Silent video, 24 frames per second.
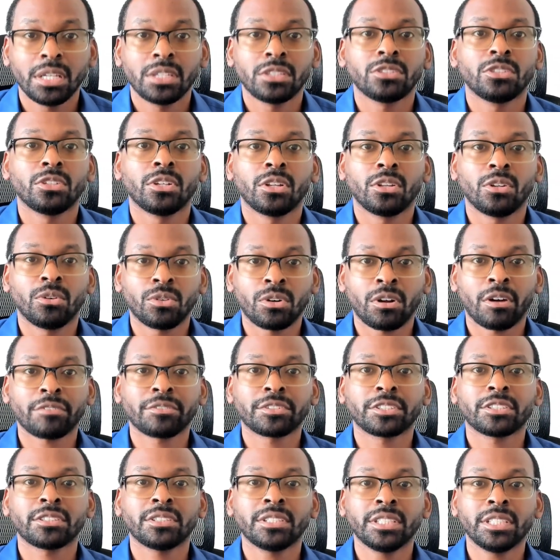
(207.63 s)
your loan
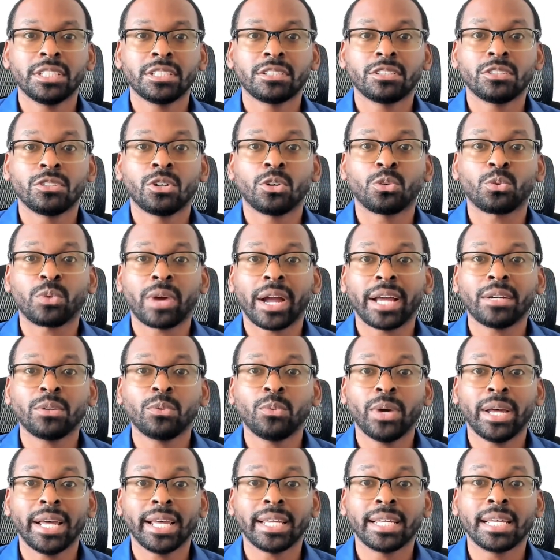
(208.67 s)
officer needs to know right
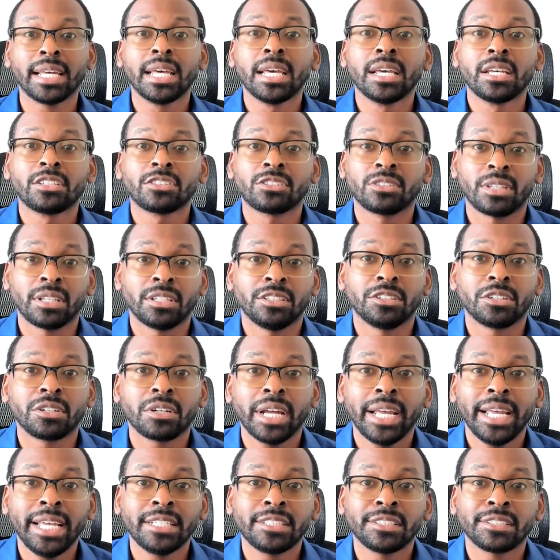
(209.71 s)
away so that your
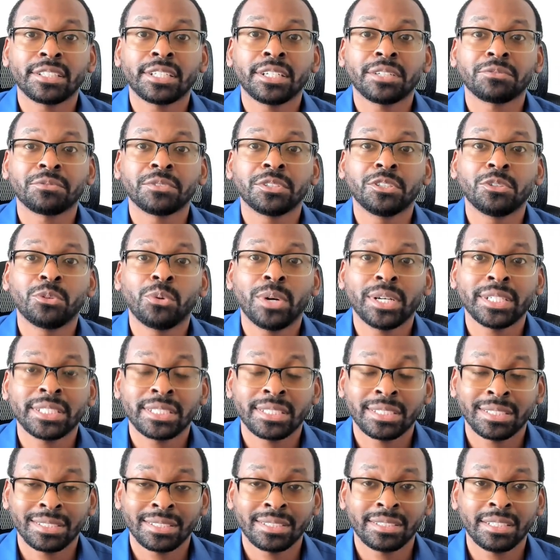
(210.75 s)
agent can request
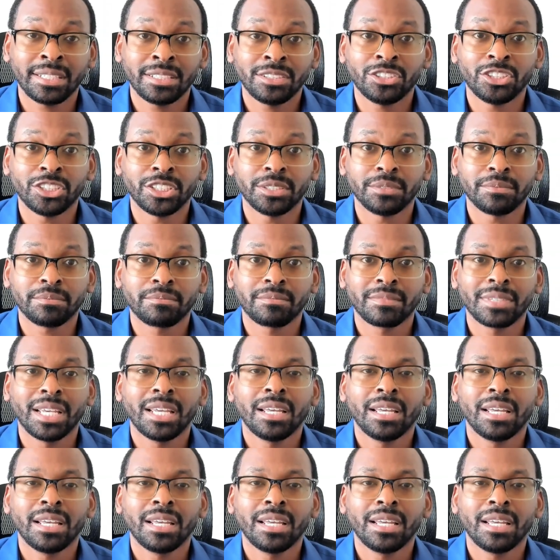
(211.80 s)
an extension.